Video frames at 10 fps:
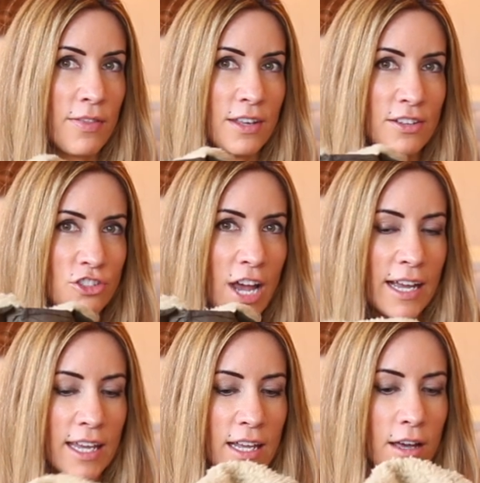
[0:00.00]
on this
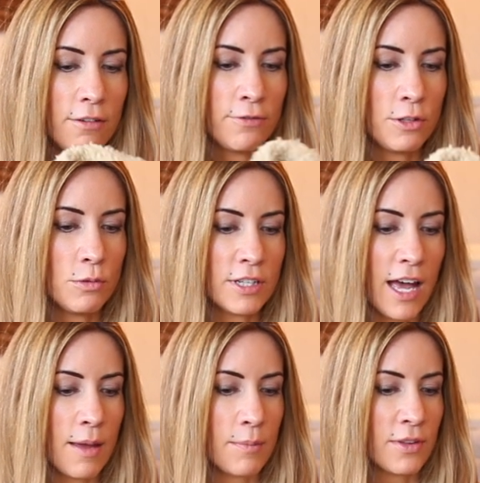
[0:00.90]
jacket a few
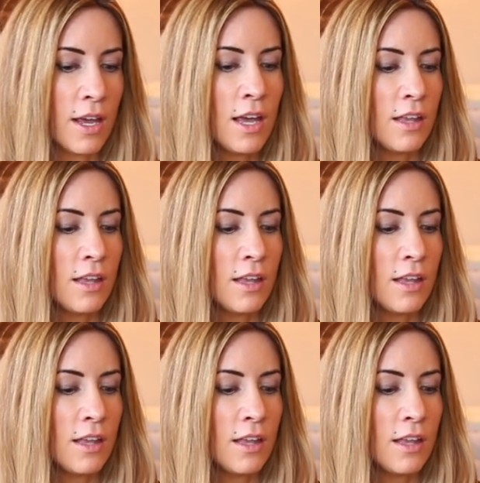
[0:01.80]
times.